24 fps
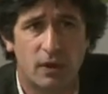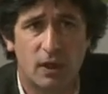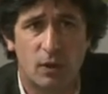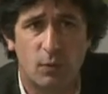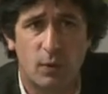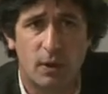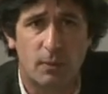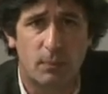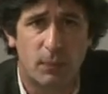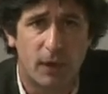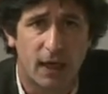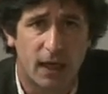did
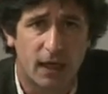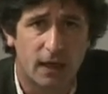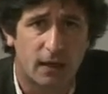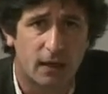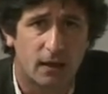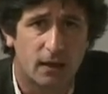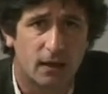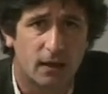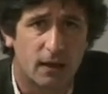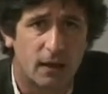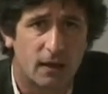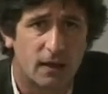we
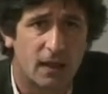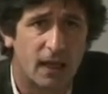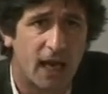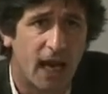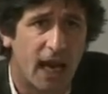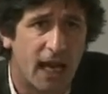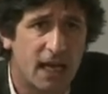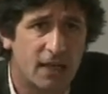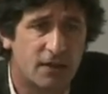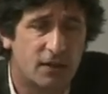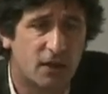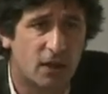pick the
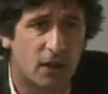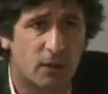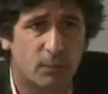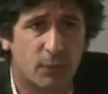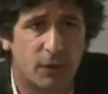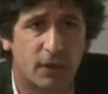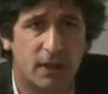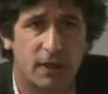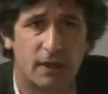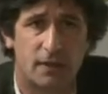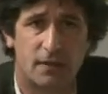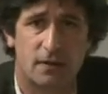8
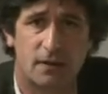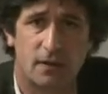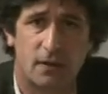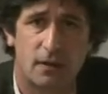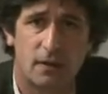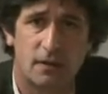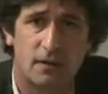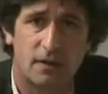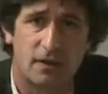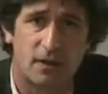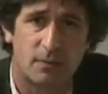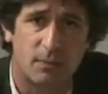companies
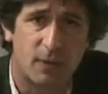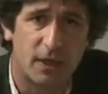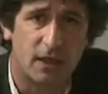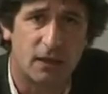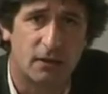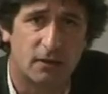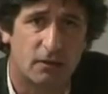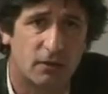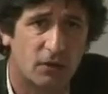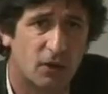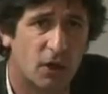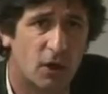to
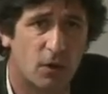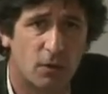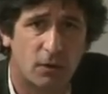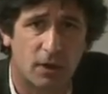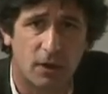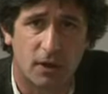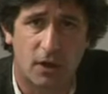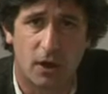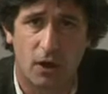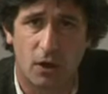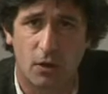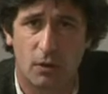speak?
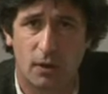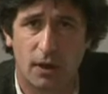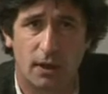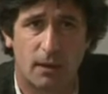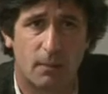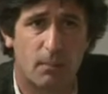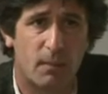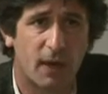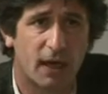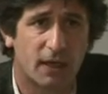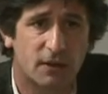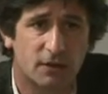
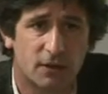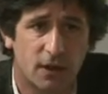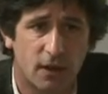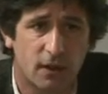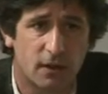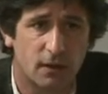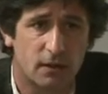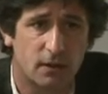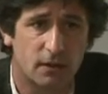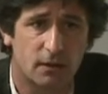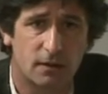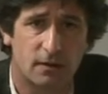Coca-Cola,
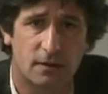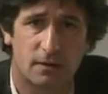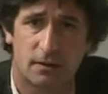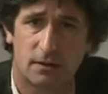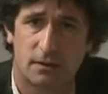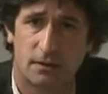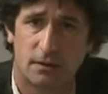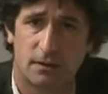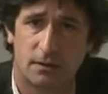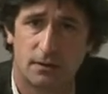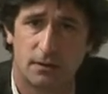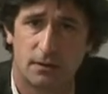McDonald's,
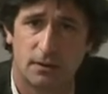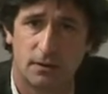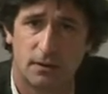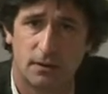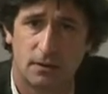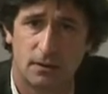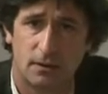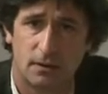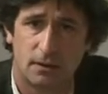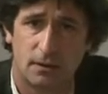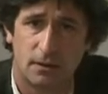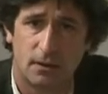
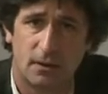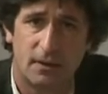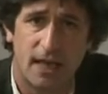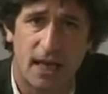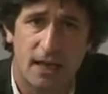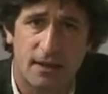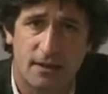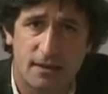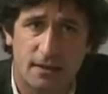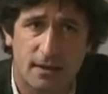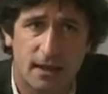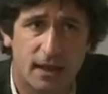
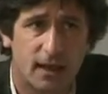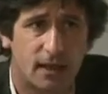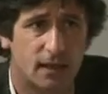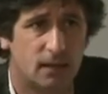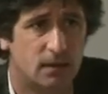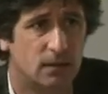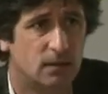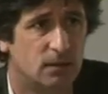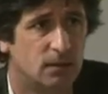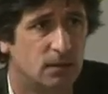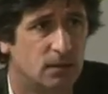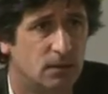Nestle,
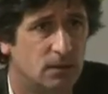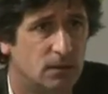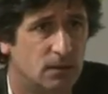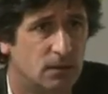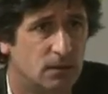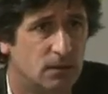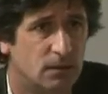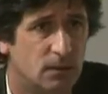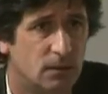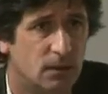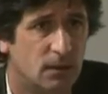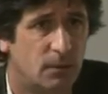
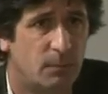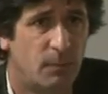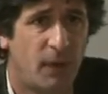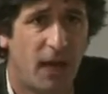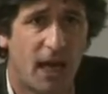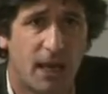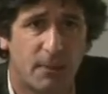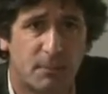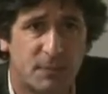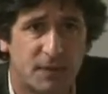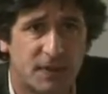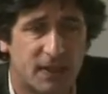
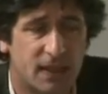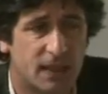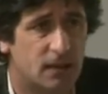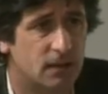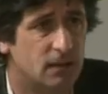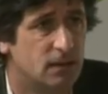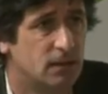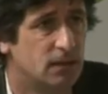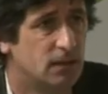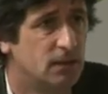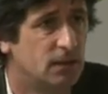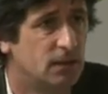Pepsi,